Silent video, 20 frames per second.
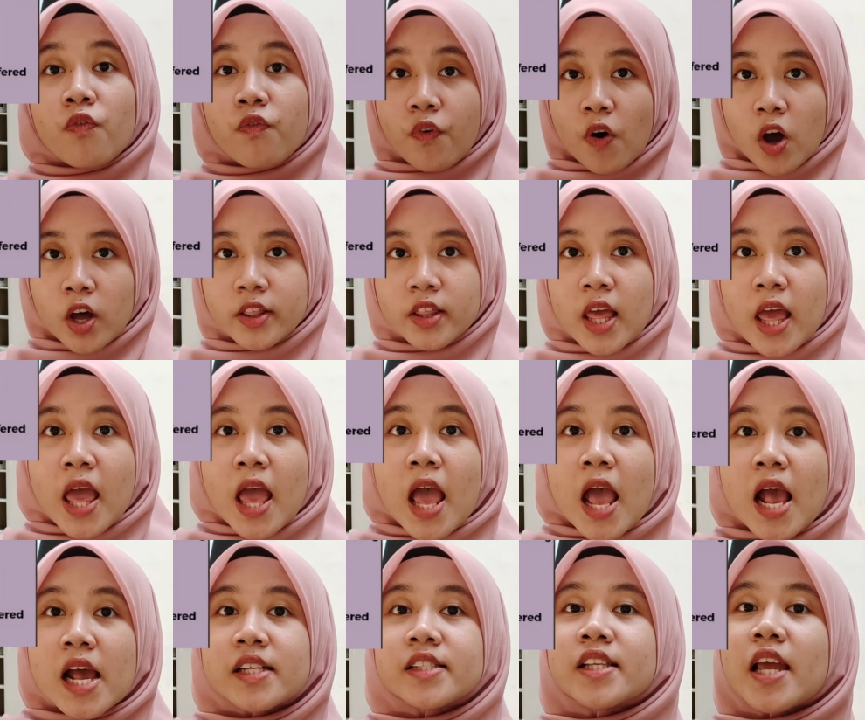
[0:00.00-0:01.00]
Fourth,
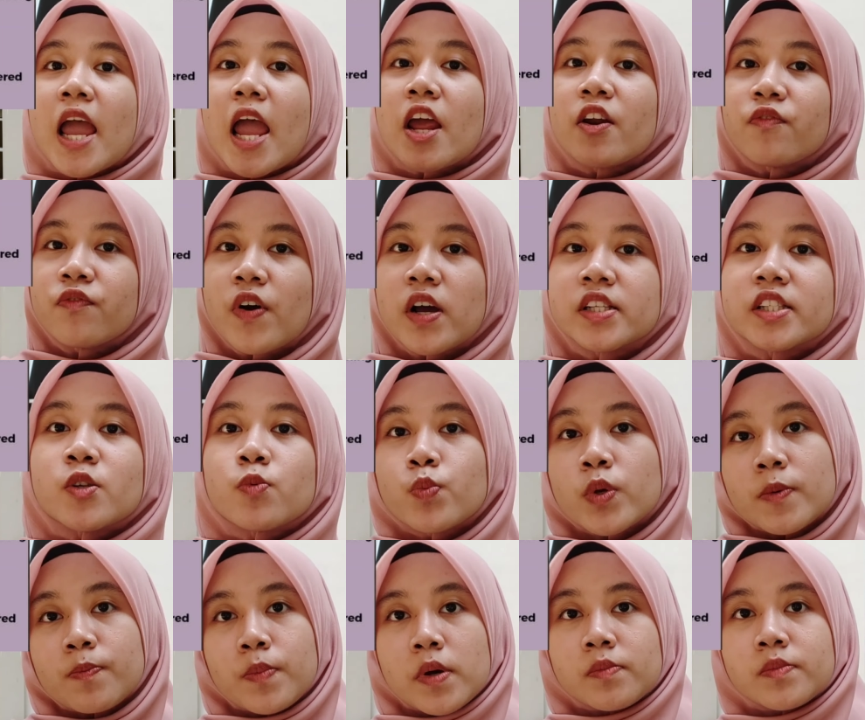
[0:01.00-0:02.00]
has advanced
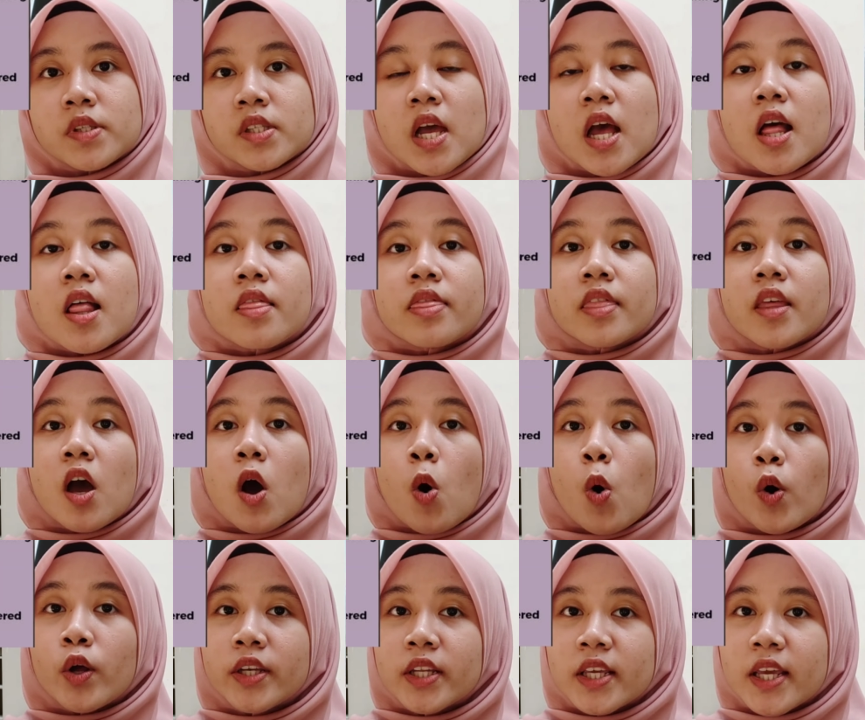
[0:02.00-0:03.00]
weapons. The
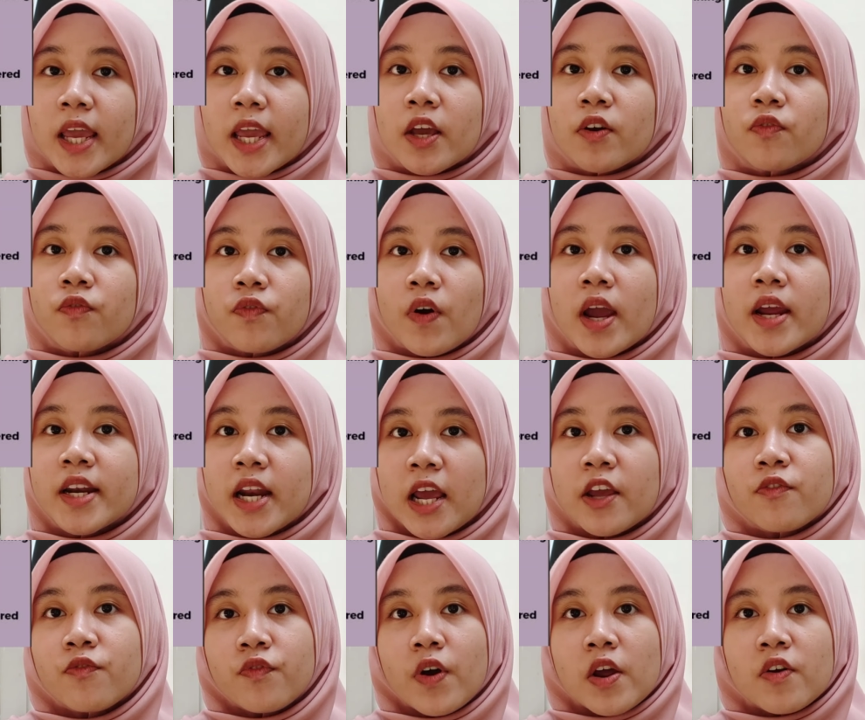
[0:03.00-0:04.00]
ODA
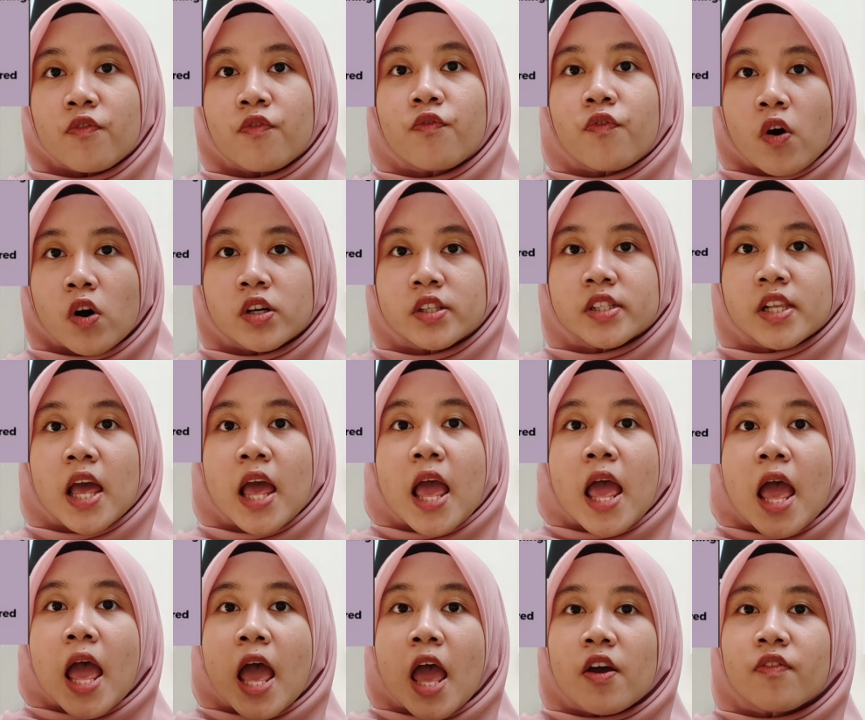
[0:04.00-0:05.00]
595 force
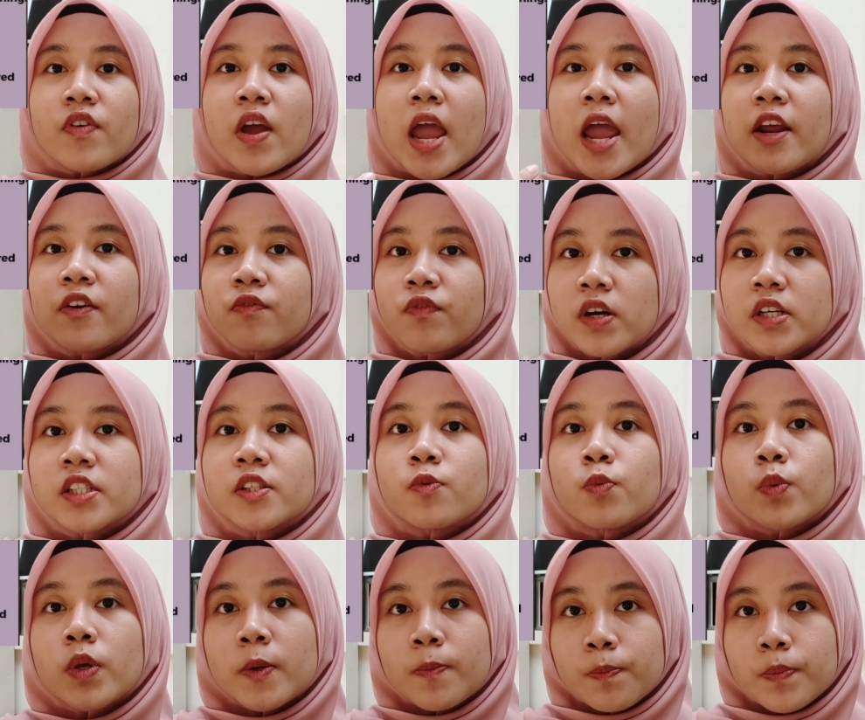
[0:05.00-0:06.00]
have advanced
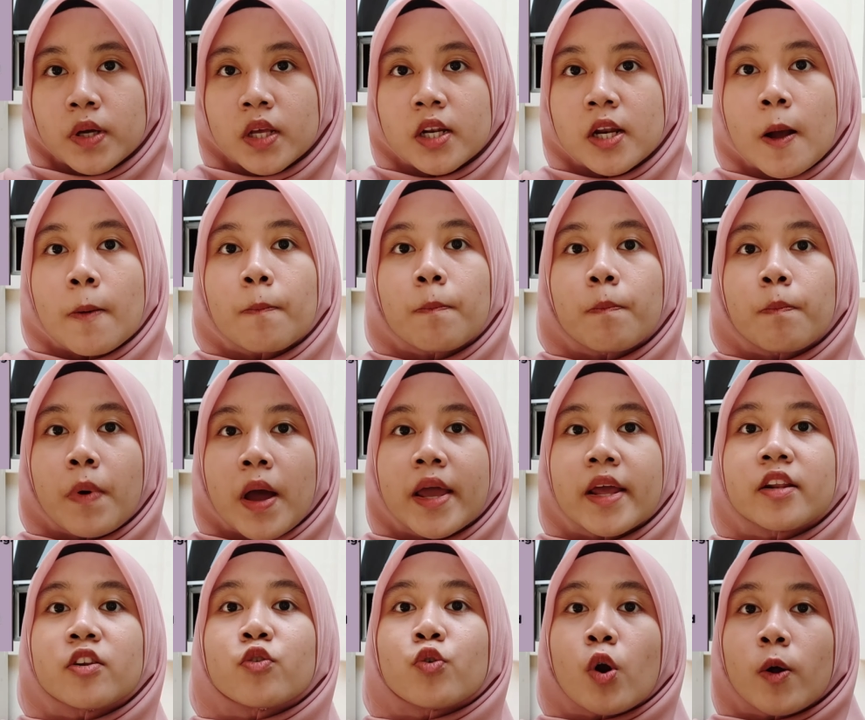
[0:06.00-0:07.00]
weapons
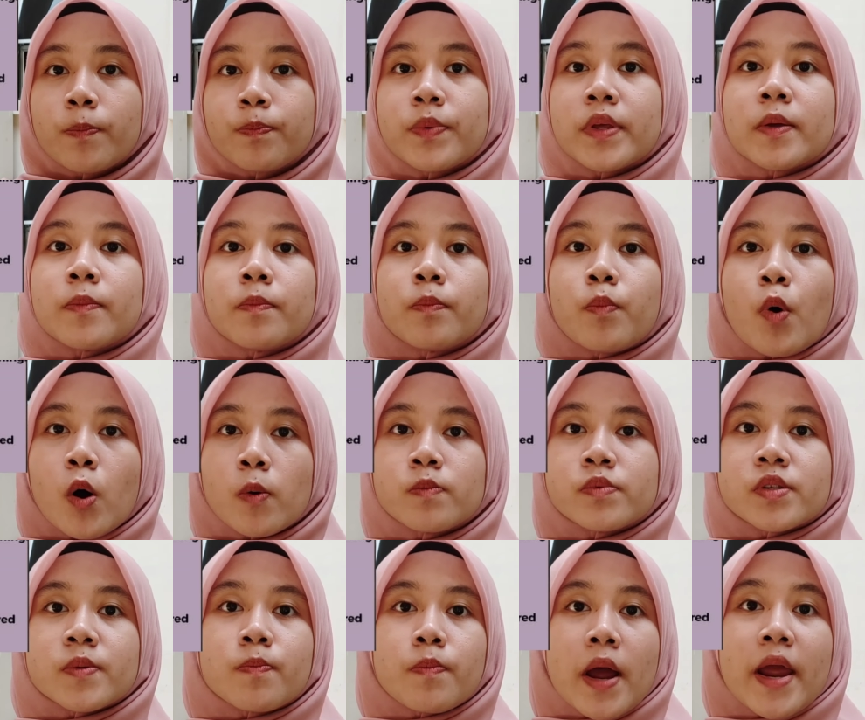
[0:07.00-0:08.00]
by dropping
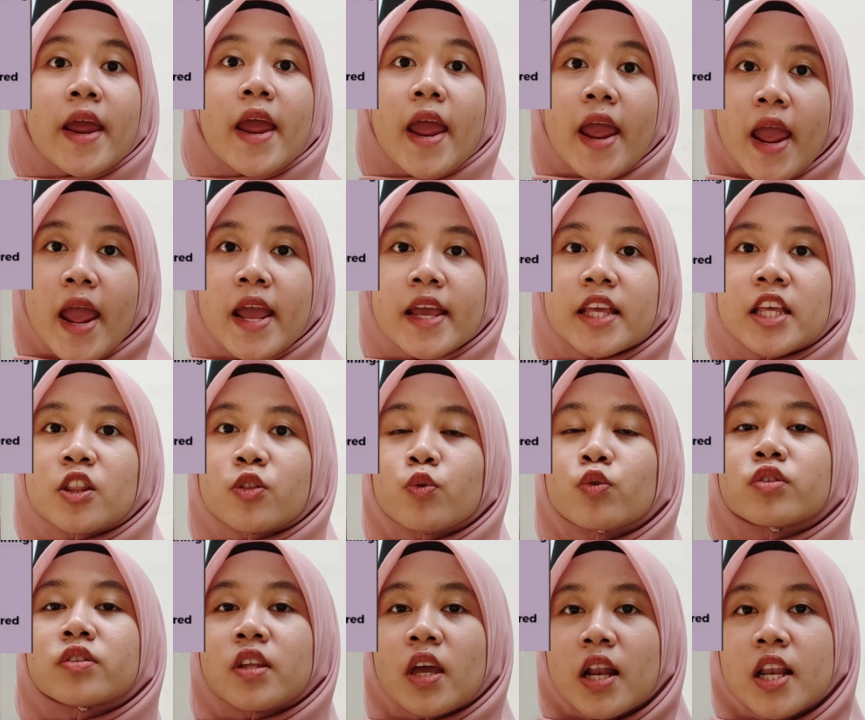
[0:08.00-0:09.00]
bombs by air
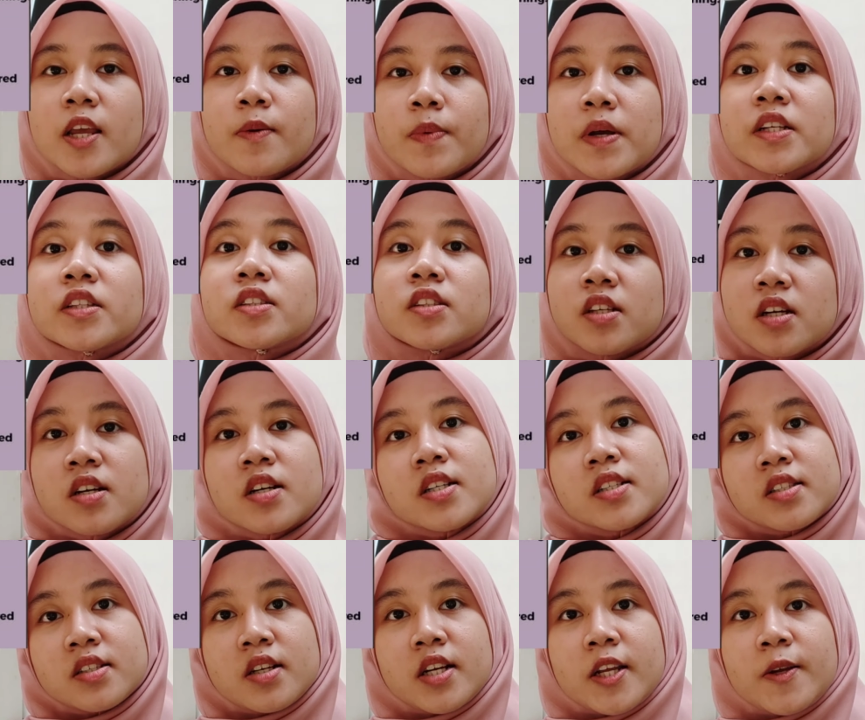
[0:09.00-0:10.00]
into Taliban
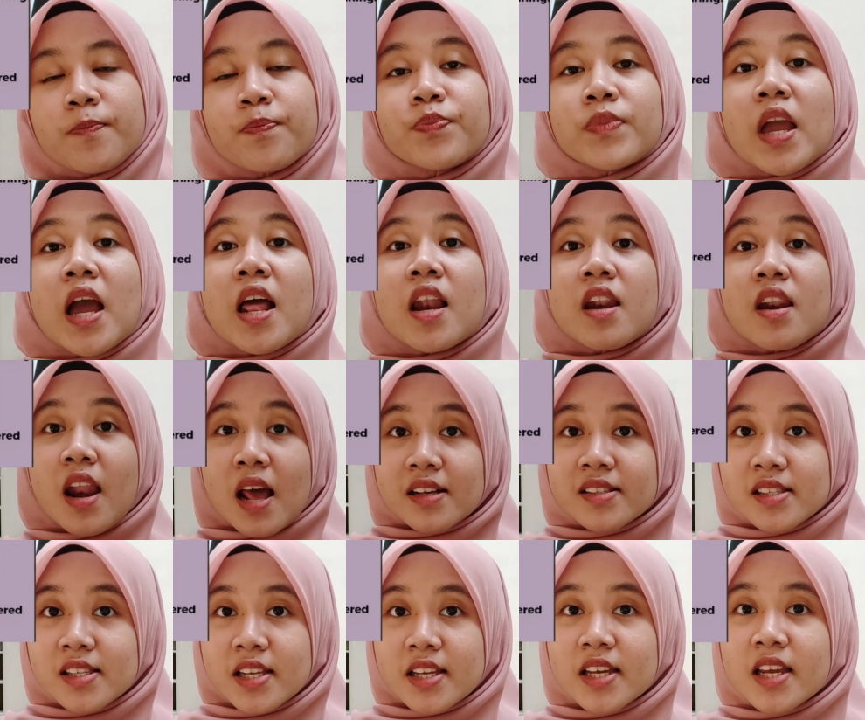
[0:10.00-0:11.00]
territory.
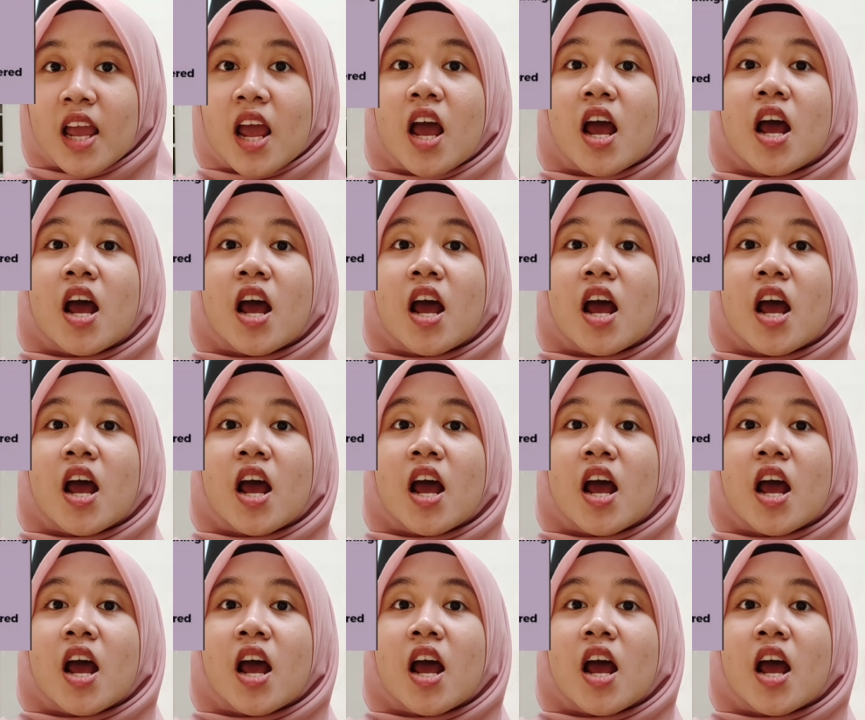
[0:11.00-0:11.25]
Lastly,